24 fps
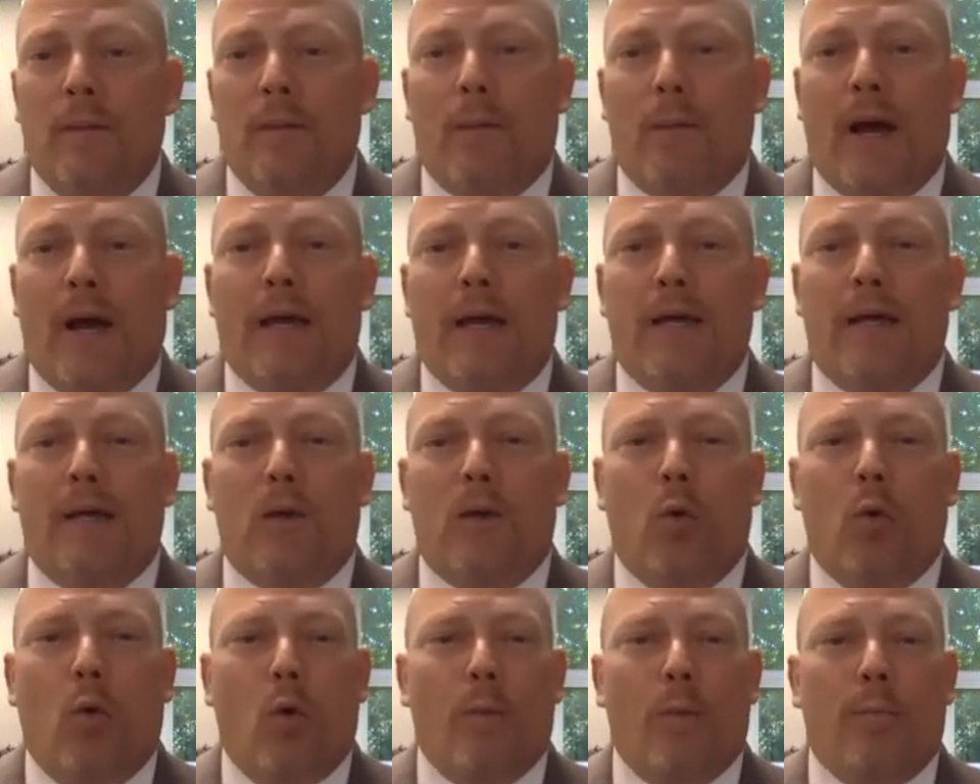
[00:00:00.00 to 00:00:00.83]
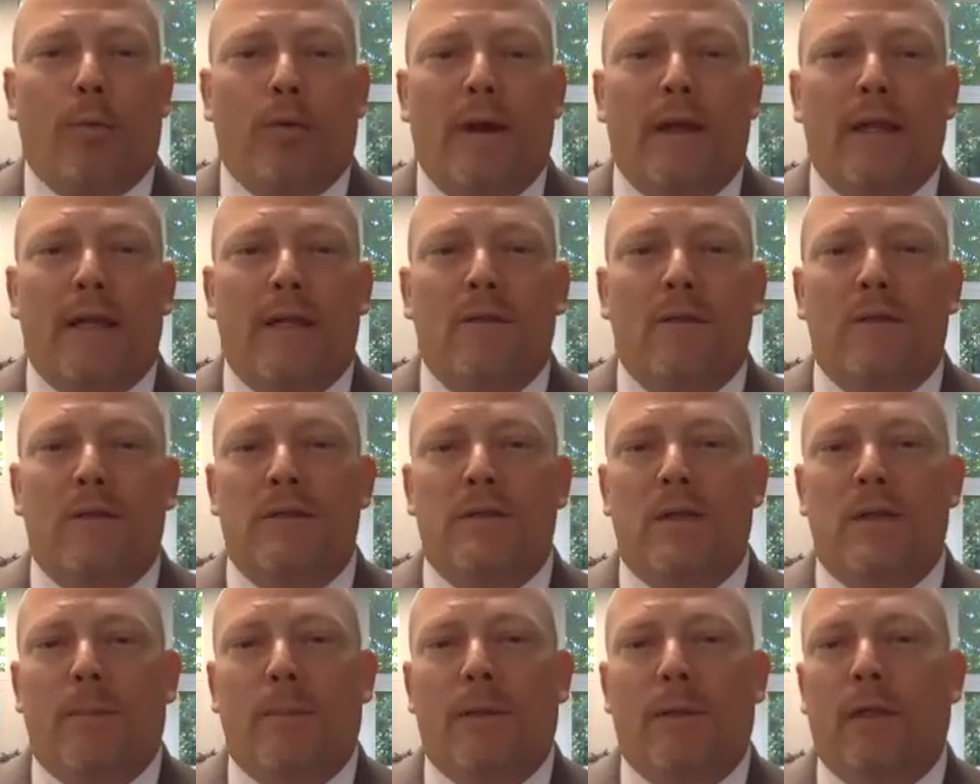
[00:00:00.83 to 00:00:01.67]
by incorporating the
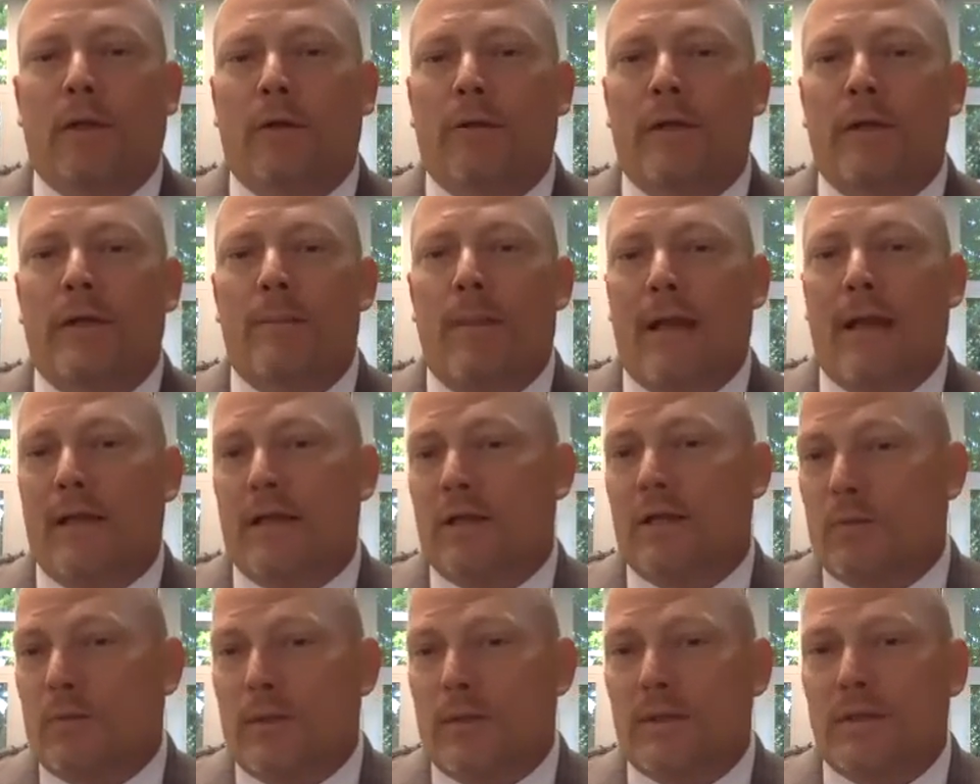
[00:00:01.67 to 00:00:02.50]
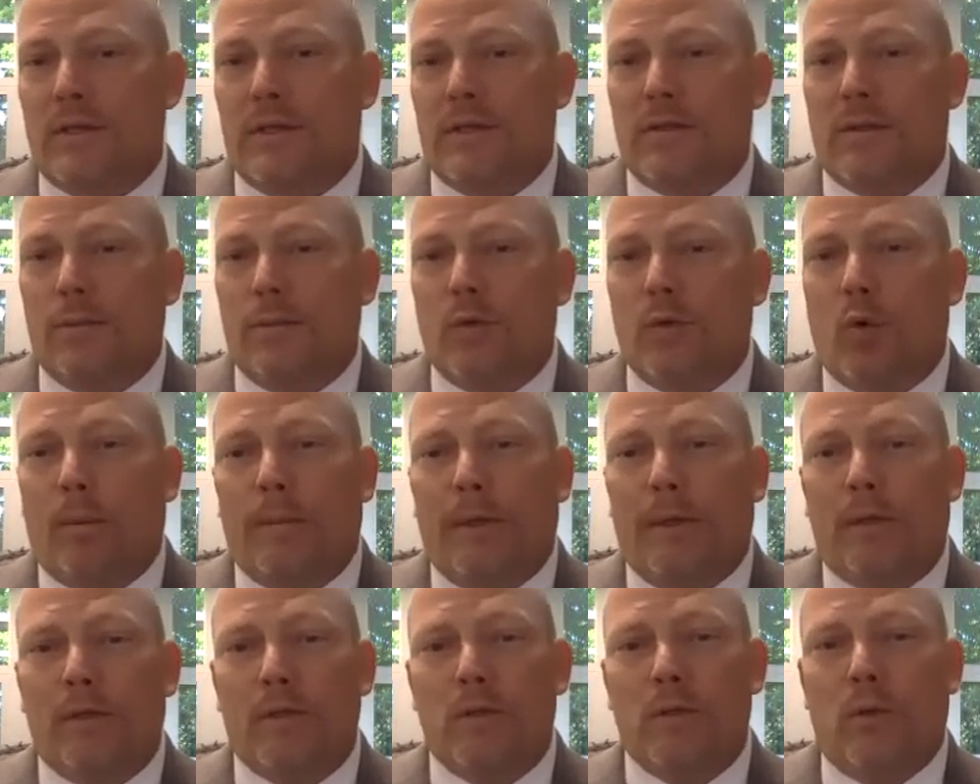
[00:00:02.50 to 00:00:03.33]
Summit Learning Management System to our
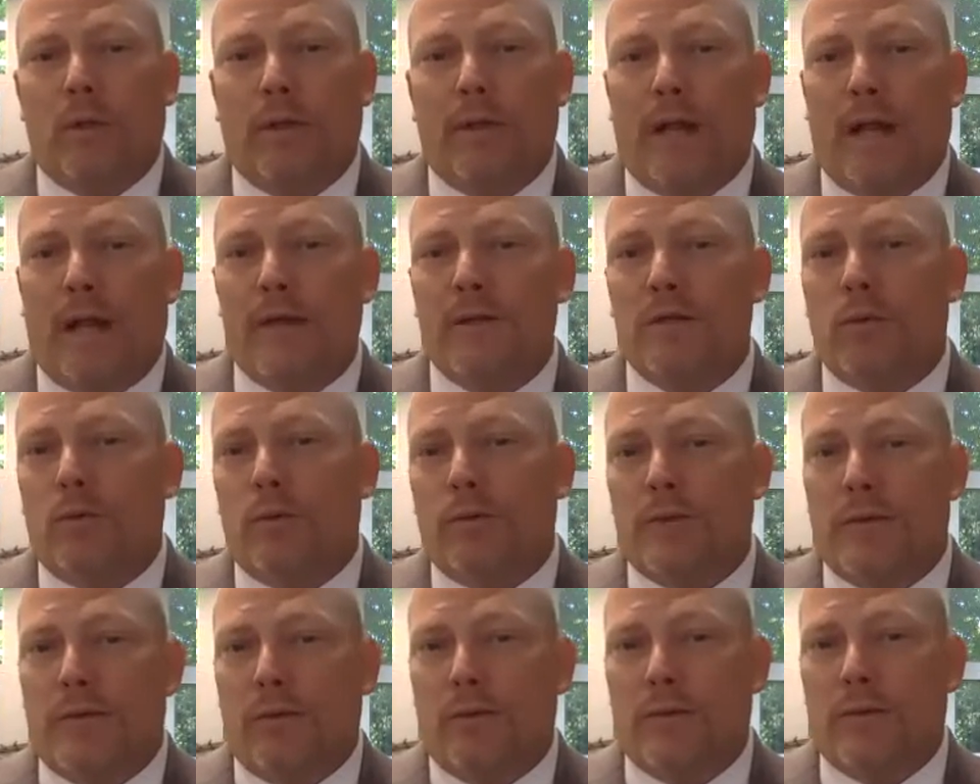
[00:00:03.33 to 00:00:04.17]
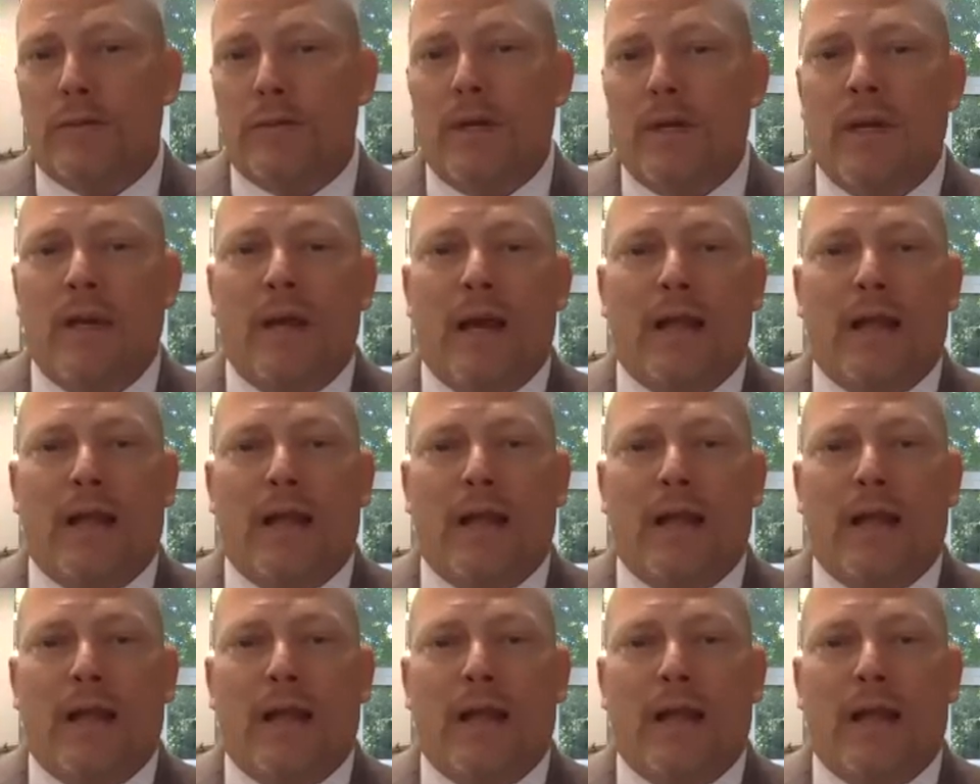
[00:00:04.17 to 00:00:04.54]
middle school and high school students